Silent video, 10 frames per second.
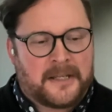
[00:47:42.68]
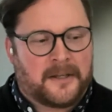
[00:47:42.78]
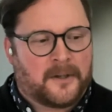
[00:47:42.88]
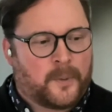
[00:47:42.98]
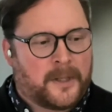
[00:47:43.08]

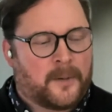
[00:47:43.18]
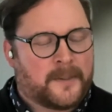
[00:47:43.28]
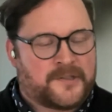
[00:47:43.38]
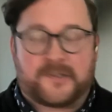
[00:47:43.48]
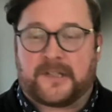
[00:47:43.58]
we
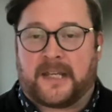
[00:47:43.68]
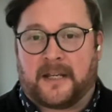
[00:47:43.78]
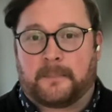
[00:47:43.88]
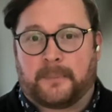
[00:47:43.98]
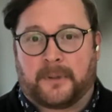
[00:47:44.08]
always
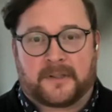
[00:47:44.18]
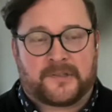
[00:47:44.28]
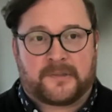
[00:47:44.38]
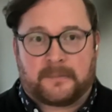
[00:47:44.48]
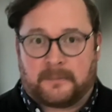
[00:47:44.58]
scan
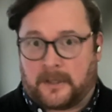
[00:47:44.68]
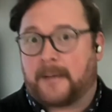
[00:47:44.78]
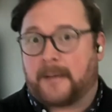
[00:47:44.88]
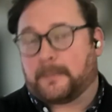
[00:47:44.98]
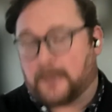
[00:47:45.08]
books,
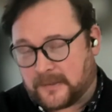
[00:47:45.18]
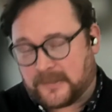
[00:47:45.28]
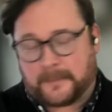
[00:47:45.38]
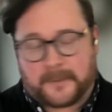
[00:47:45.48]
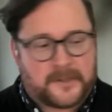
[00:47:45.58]
comic books
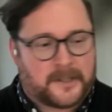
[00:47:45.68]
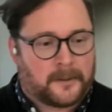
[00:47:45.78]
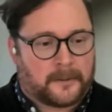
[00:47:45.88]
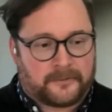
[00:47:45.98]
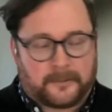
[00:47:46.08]
in
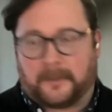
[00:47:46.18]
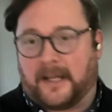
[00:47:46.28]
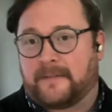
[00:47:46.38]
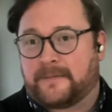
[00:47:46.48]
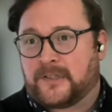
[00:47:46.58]
particular, from
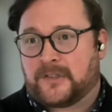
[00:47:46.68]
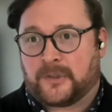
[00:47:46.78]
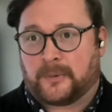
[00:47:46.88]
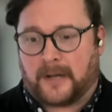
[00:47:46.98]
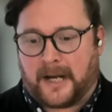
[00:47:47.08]
left
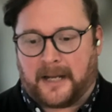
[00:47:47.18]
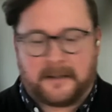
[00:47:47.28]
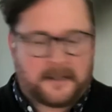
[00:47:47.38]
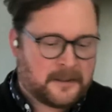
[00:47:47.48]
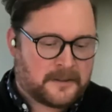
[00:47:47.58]
to
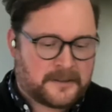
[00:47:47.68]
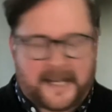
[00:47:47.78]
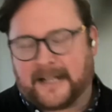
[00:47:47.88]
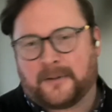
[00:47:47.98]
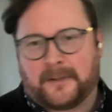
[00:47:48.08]
right,
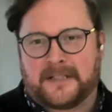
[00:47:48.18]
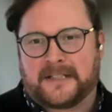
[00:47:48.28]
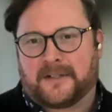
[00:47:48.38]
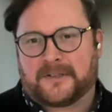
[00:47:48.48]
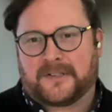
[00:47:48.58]
diagonally
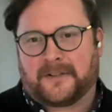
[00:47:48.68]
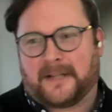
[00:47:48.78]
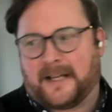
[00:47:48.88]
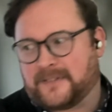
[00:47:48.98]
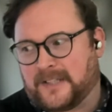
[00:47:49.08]
down to the
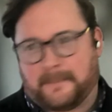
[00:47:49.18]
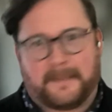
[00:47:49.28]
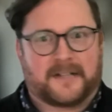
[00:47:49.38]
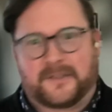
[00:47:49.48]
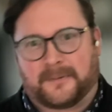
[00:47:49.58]
left and
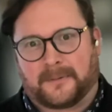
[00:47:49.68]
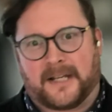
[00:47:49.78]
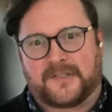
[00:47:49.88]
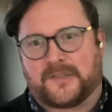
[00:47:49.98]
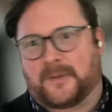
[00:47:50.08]
back to the
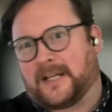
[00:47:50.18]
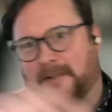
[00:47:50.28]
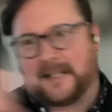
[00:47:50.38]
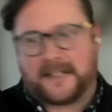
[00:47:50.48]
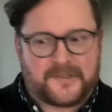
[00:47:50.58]
right. So kind of
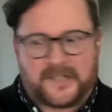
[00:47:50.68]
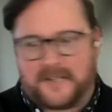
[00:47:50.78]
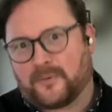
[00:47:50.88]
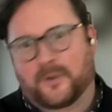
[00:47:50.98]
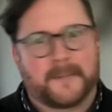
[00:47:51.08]
like a Z
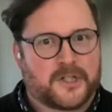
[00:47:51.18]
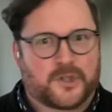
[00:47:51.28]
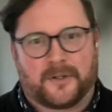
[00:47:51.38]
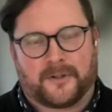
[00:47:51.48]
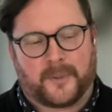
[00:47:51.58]

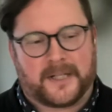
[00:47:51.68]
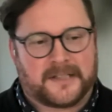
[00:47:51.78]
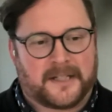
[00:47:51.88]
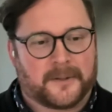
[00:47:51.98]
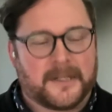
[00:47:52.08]
formation all the way
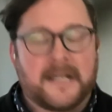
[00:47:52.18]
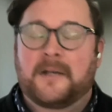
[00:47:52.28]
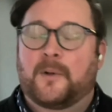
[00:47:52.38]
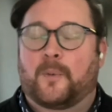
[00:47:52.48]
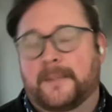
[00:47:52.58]
down.
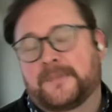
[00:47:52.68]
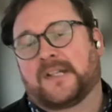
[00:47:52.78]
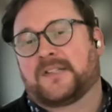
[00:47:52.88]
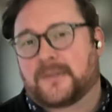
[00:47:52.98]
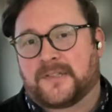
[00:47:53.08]

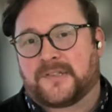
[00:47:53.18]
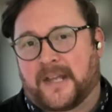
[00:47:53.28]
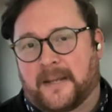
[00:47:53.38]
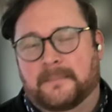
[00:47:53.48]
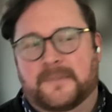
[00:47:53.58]
Websites are the
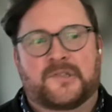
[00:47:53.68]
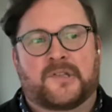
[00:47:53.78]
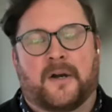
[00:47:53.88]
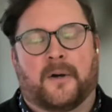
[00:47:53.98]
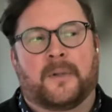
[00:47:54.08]
same.
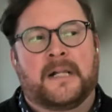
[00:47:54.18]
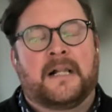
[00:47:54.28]
So